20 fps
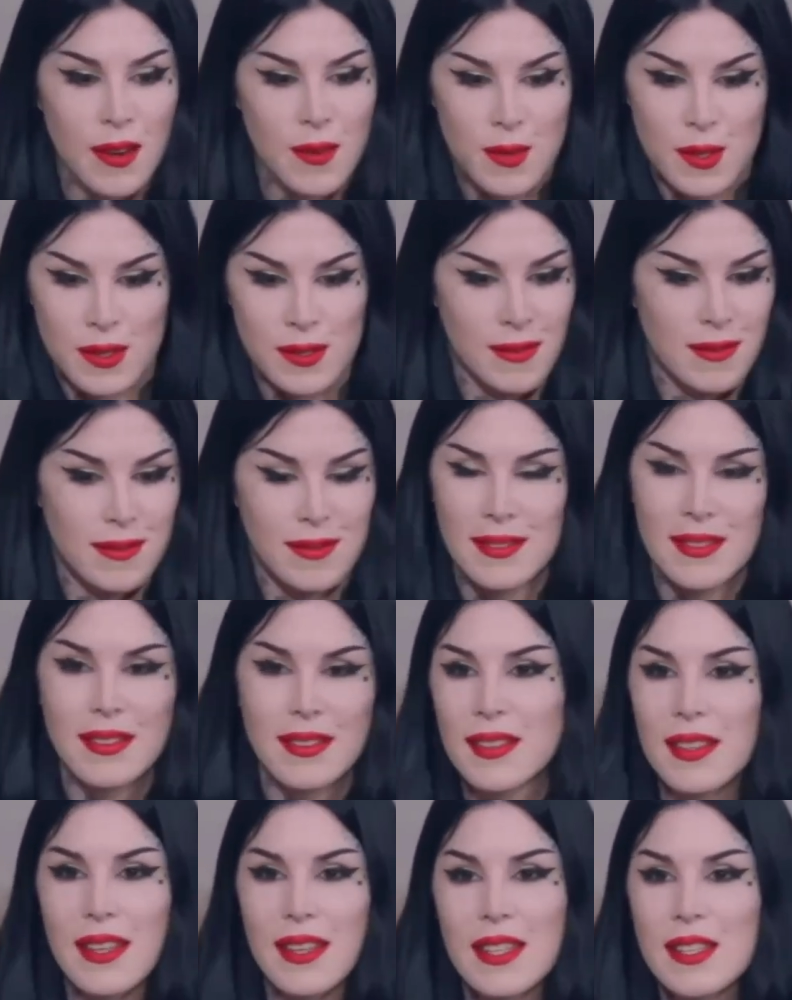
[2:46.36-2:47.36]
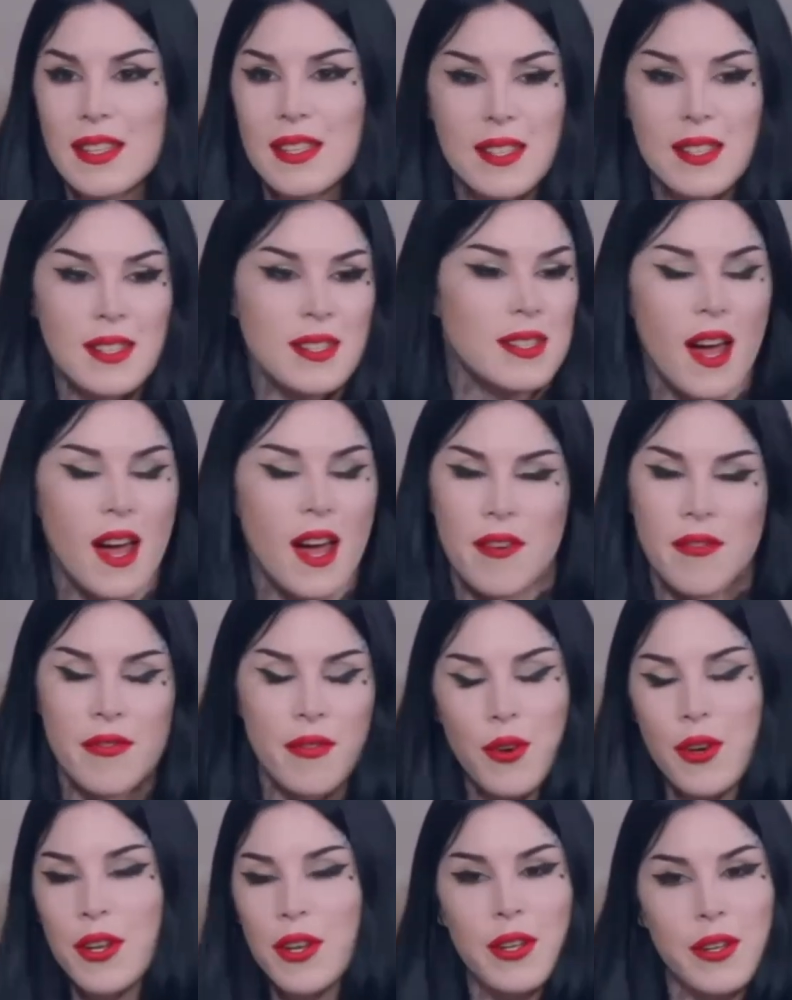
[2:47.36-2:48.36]
I just this is not
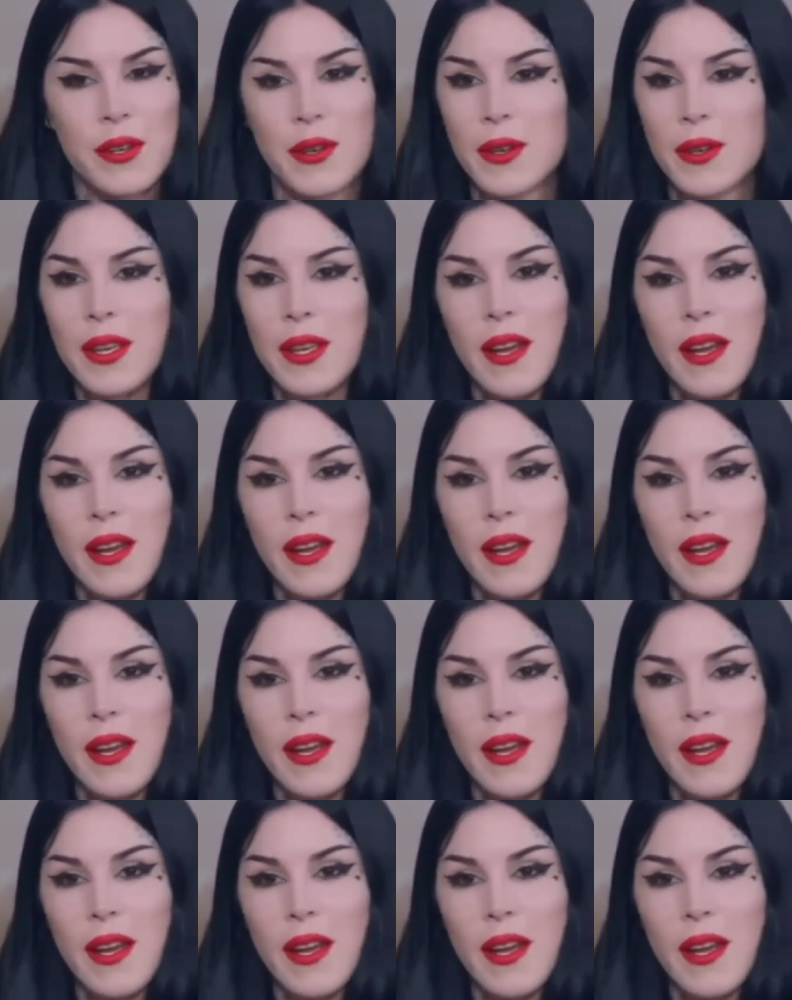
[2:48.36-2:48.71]
for you,